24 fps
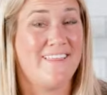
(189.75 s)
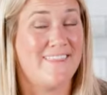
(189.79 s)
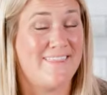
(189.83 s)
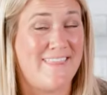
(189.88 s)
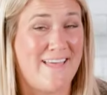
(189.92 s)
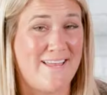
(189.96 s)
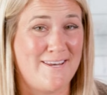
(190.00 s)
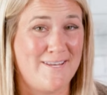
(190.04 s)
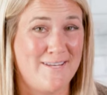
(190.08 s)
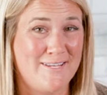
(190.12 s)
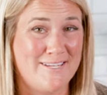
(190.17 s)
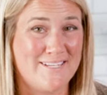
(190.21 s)

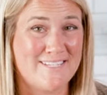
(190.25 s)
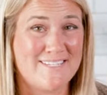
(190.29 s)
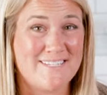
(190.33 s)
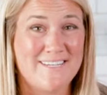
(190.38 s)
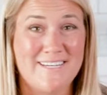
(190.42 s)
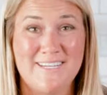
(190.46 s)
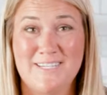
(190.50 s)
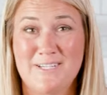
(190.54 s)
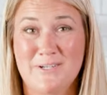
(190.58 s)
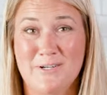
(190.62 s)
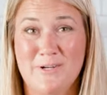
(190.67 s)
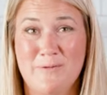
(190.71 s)
Then you just
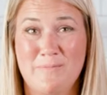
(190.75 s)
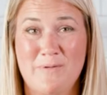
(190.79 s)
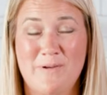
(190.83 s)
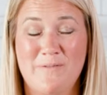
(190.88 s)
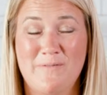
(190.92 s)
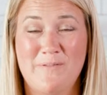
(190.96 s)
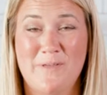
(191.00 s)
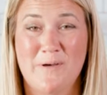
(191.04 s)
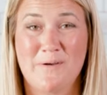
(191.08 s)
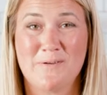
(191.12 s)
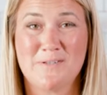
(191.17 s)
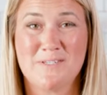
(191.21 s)
need to
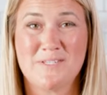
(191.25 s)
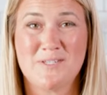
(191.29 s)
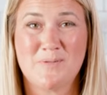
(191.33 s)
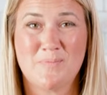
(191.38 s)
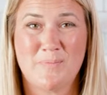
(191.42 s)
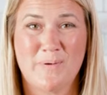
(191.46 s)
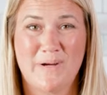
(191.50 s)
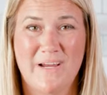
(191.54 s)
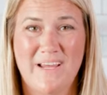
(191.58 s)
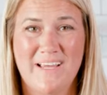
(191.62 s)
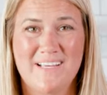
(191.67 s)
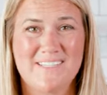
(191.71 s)
remove those
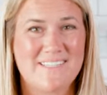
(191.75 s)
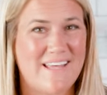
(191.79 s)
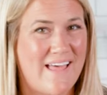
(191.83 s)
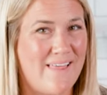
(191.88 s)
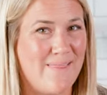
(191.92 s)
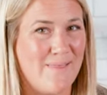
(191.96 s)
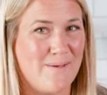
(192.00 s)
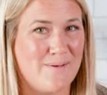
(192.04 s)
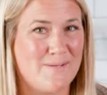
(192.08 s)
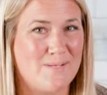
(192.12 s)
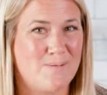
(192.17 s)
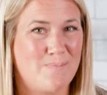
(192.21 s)
sprigs
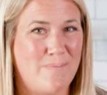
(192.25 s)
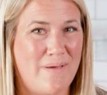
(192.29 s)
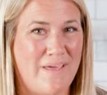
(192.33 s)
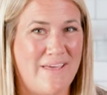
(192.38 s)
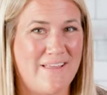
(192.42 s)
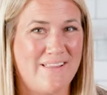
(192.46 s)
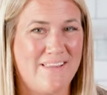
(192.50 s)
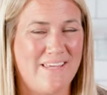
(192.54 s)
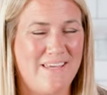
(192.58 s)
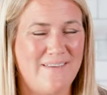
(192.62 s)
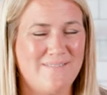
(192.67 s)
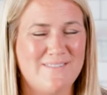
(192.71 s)
and those
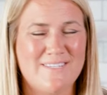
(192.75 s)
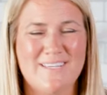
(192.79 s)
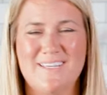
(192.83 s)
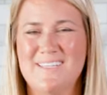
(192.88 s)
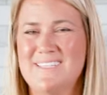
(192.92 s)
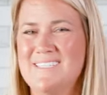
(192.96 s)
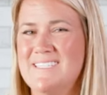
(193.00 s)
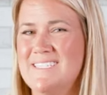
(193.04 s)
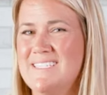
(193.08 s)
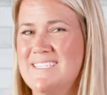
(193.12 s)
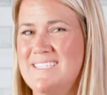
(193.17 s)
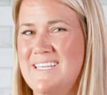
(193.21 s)
bay leaves,
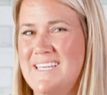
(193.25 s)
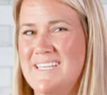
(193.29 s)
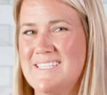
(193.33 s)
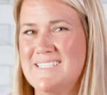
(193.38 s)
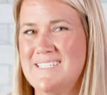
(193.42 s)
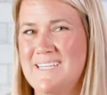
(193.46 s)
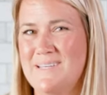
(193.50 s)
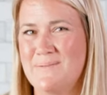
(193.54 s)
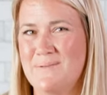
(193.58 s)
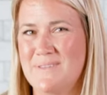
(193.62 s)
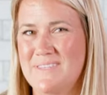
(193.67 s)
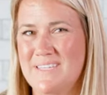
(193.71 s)

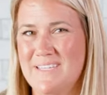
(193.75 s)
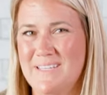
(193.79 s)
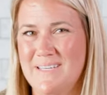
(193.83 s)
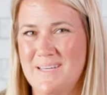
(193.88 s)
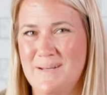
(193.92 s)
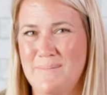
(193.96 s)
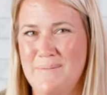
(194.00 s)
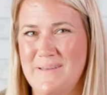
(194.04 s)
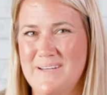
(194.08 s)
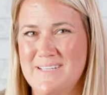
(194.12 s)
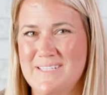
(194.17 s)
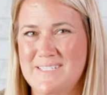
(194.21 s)
season it with a
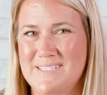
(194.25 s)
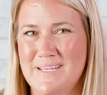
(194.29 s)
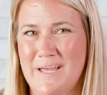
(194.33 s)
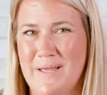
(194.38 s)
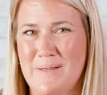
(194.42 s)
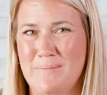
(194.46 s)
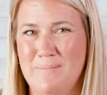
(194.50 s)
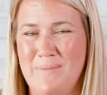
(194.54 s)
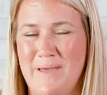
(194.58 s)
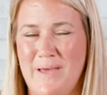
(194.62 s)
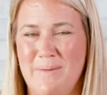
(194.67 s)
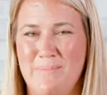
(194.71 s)
little bit of
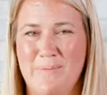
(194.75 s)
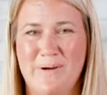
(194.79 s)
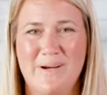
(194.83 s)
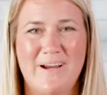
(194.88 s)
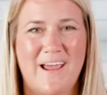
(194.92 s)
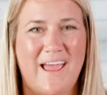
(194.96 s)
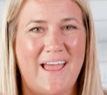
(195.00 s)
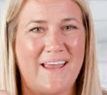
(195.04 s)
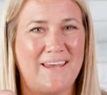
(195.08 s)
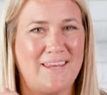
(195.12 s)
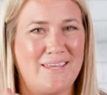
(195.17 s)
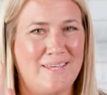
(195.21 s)
salt and pepper,
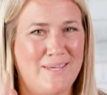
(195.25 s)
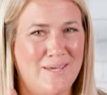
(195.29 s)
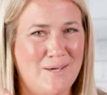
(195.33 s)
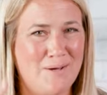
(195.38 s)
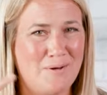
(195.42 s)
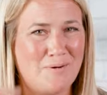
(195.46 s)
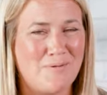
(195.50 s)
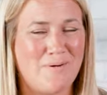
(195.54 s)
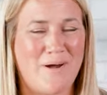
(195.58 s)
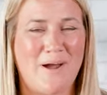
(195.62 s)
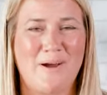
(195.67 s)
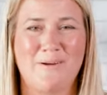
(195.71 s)
and
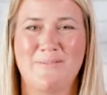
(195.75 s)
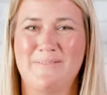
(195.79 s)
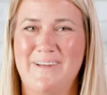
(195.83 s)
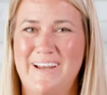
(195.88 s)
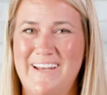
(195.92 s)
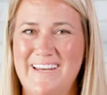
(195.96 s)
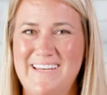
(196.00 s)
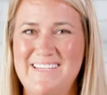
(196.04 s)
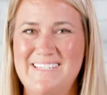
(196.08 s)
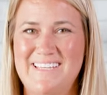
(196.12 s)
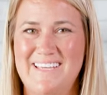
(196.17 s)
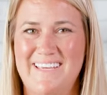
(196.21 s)
you are
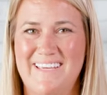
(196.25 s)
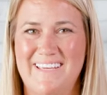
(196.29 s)
ready to